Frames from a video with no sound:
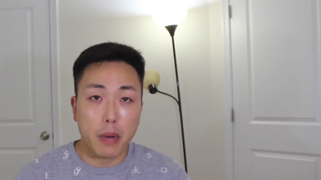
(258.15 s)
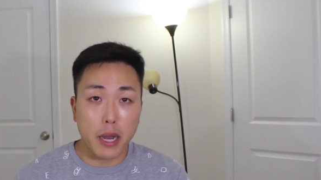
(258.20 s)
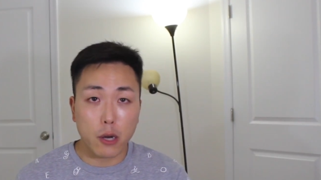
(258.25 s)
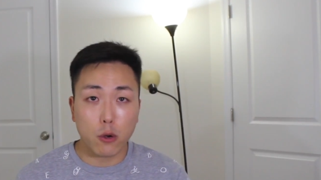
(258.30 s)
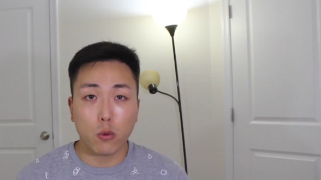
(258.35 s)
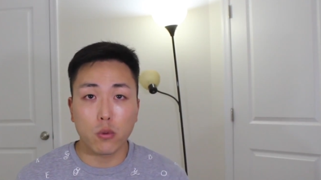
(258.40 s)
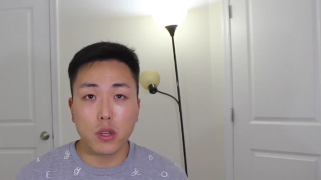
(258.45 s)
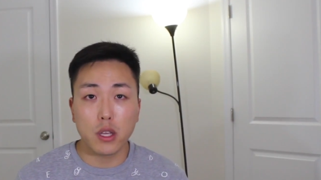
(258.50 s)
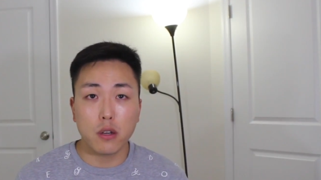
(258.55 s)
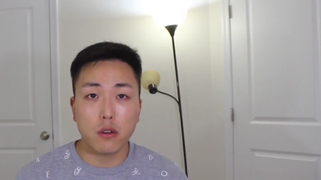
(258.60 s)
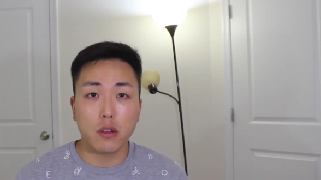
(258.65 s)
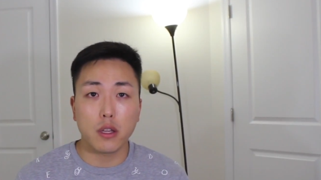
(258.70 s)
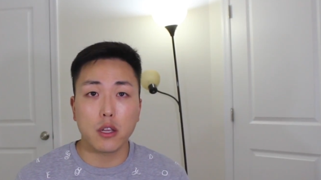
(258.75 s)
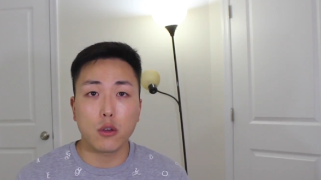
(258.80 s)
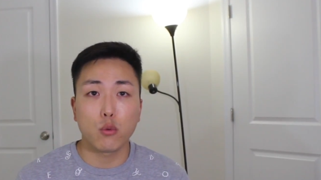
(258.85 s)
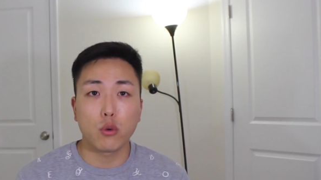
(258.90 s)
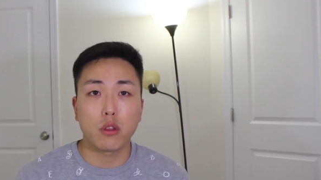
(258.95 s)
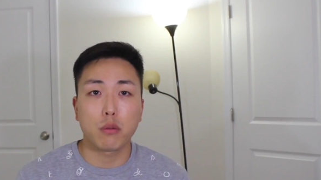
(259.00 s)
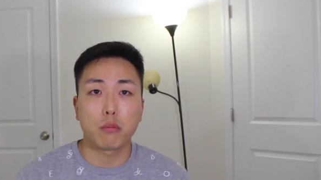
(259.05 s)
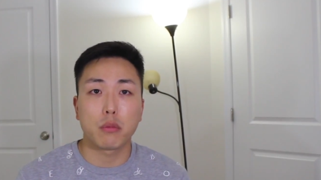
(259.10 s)

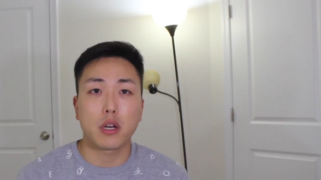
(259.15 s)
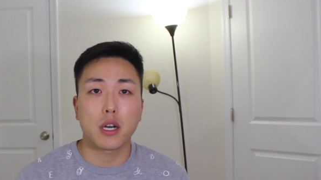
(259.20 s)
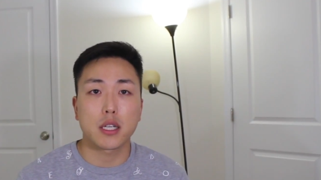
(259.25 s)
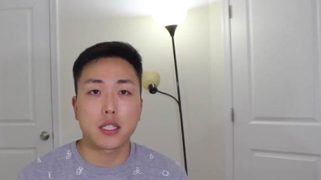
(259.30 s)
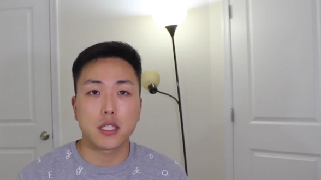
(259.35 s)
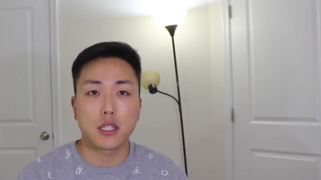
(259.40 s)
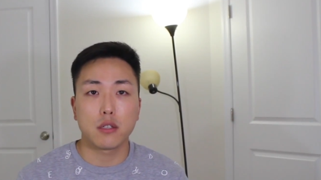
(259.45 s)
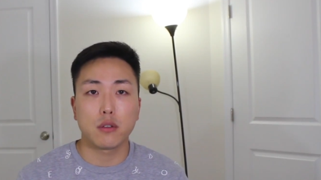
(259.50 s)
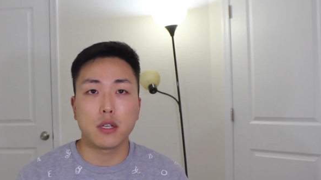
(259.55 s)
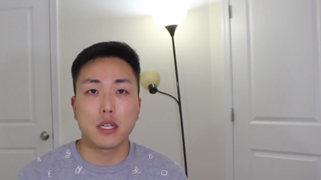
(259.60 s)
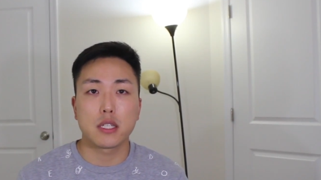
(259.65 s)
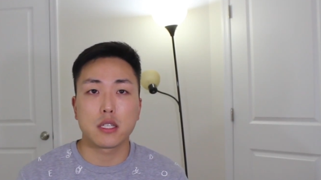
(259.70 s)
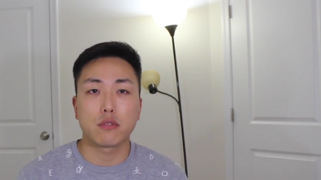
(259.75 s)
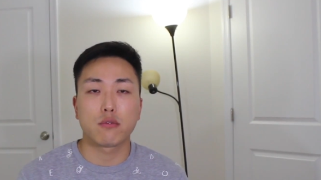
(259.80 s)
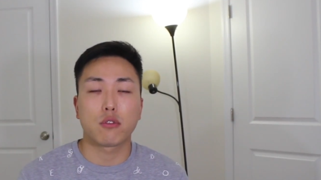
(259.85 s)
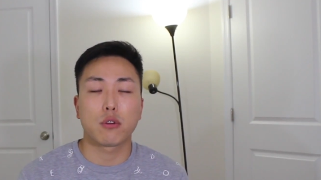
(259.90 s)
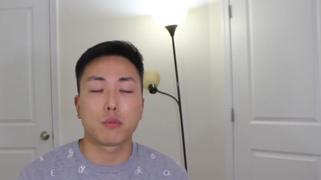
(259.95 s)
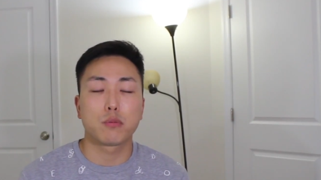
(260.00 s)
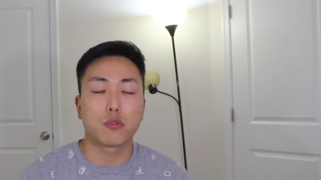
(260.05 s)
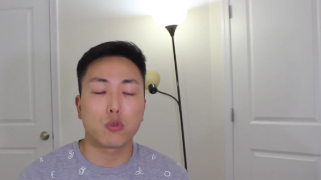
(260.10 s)
Microneedling with minoxidil
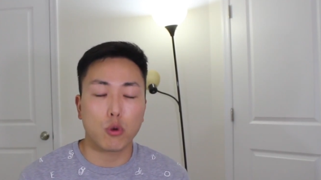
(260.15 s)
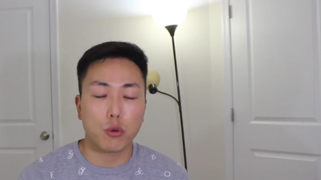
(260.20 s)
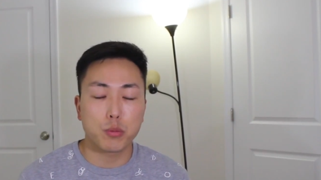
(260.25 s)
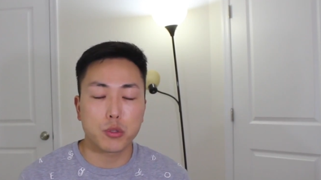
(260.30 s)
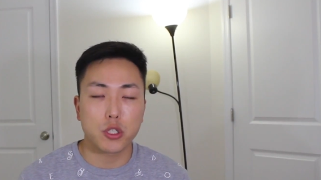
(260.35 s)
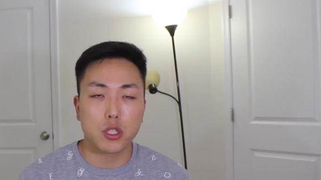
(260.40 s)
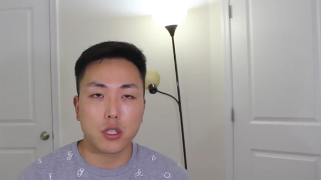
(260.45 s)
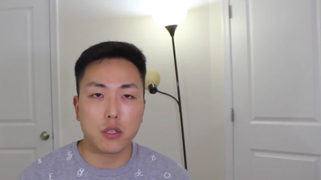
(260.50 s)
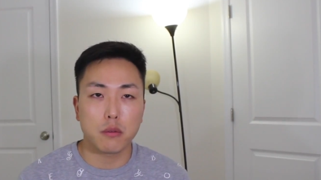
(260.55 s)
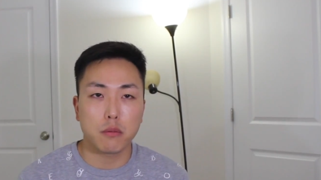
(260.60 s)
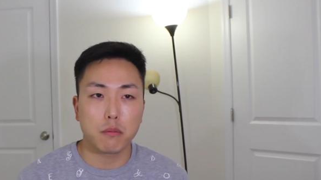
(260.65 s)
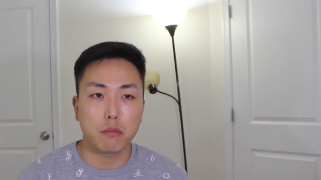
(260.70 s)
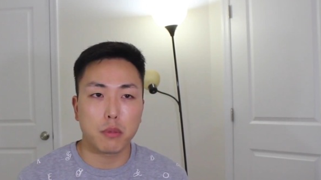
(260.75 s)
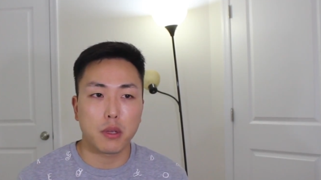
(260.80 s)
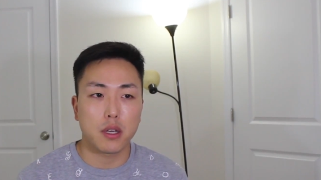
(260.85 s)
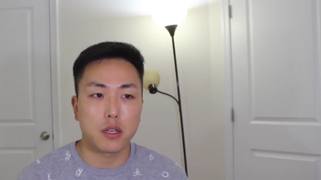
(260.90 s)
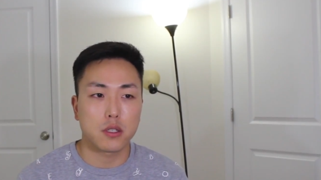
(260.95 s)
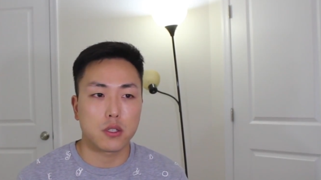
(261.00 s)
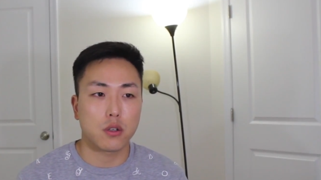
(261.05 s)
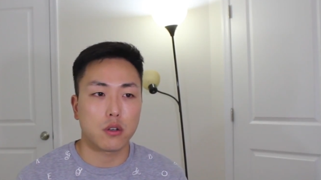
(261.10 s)
isn't for absorption,
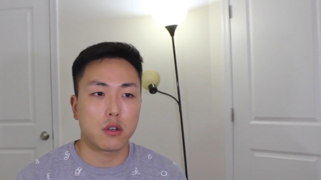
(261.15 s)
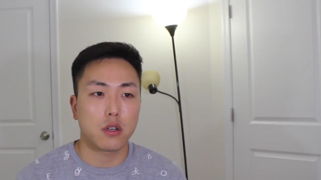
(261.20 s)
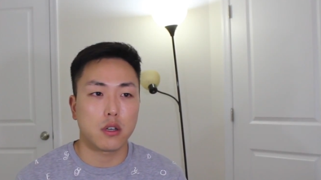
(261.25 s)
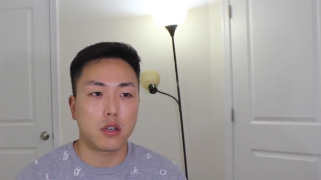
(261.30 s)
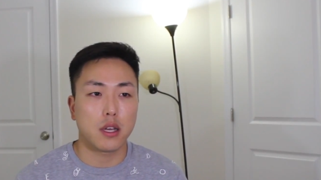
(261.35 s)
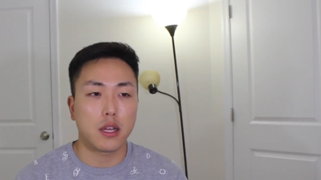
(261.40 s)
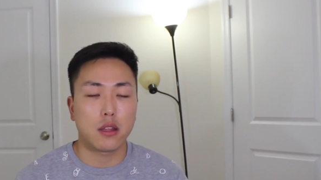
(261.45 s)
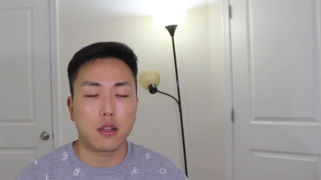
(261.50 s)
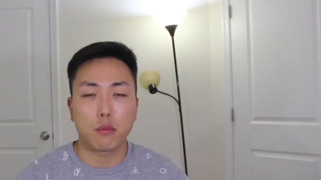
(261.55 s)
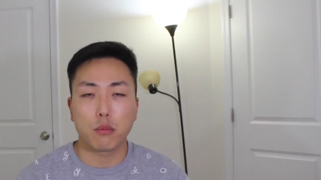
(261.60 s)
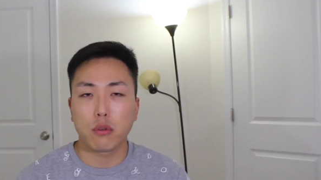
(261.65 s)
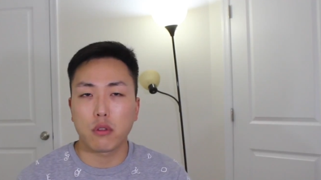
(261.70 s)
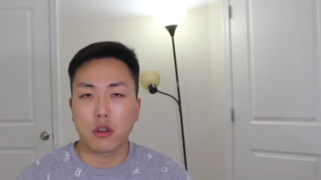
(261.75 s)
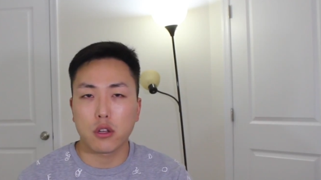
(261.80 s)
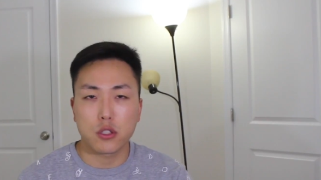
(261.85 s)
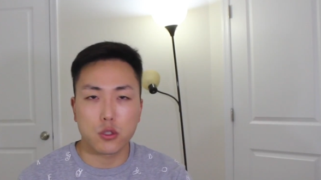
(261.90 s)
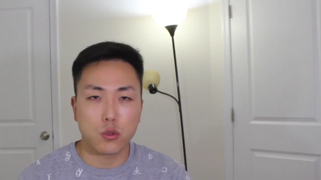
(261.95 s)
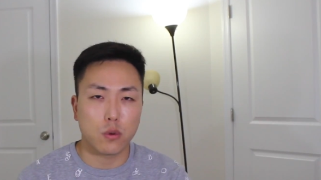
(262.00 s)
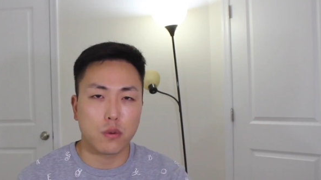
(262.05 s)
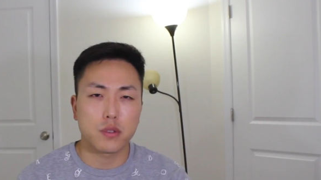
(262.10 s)
because you're going to end up with
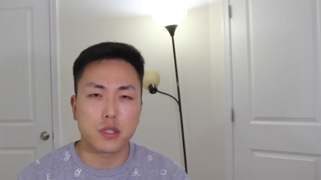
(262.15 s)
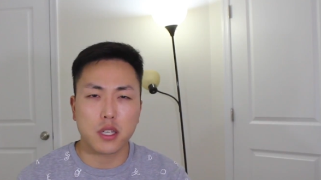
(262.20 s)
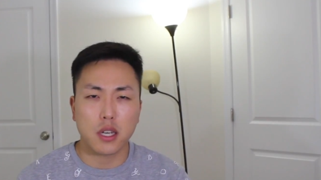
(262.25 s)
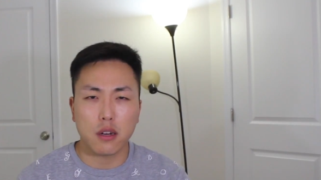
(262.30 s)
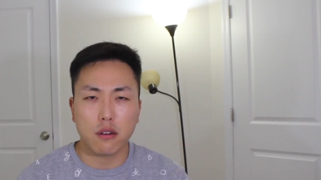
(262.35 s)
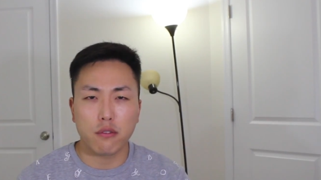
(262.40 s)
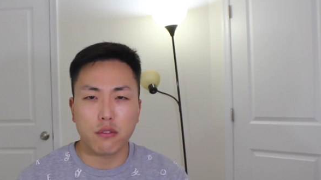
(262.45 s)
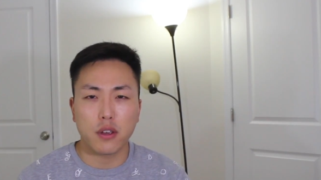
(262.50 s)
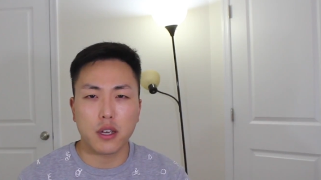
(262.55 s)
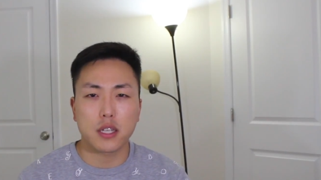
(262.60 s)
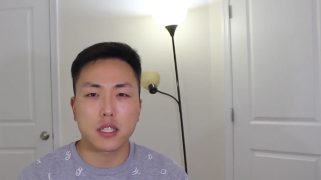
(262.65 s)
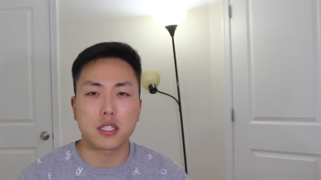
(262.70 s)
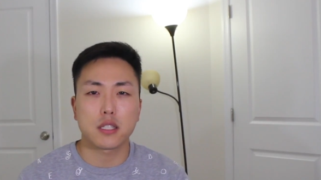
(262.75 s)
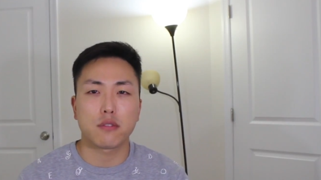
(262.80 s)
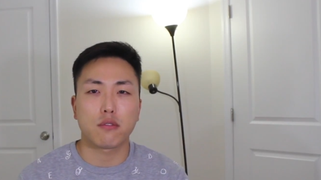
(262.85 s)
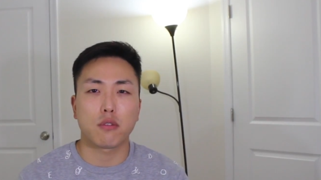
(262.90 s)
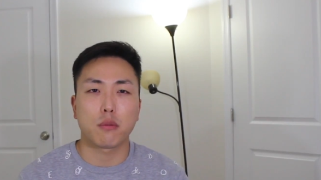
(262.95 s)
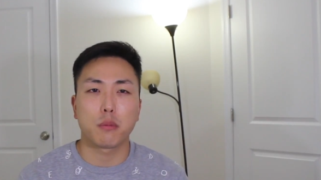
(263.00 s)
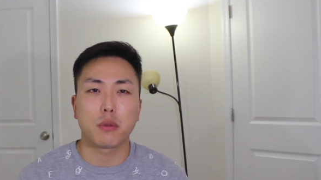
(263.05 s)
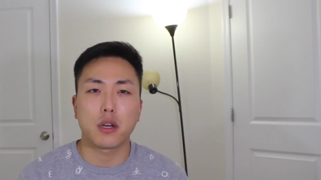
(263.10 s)
all sorts of side
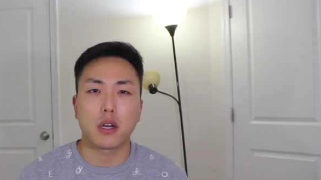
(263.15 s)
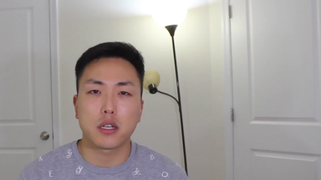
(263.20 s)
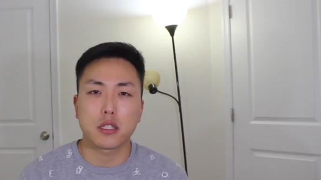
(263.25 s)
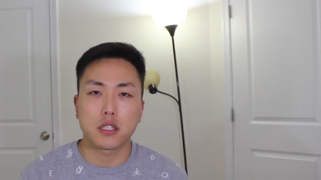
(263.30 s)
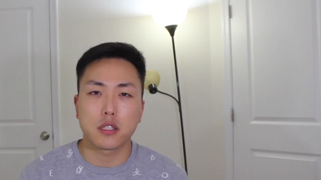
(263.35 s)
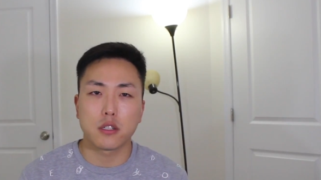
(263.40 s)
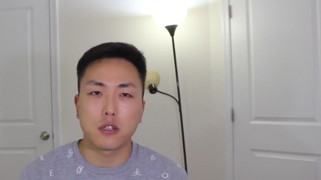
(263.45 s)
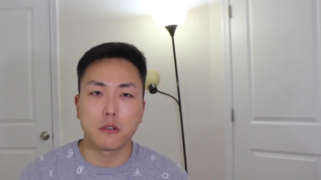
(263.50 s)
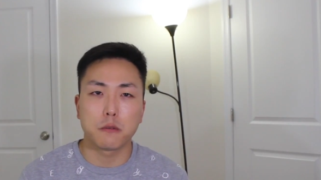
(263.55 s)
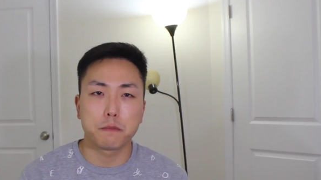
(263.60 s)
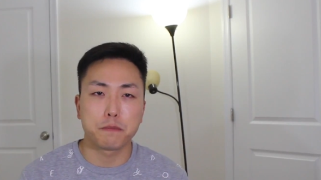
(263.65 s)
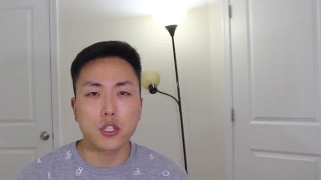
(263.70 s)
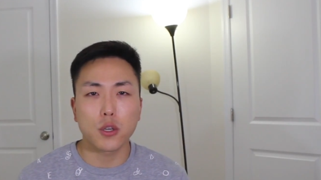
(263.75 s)
effects from minoxidil.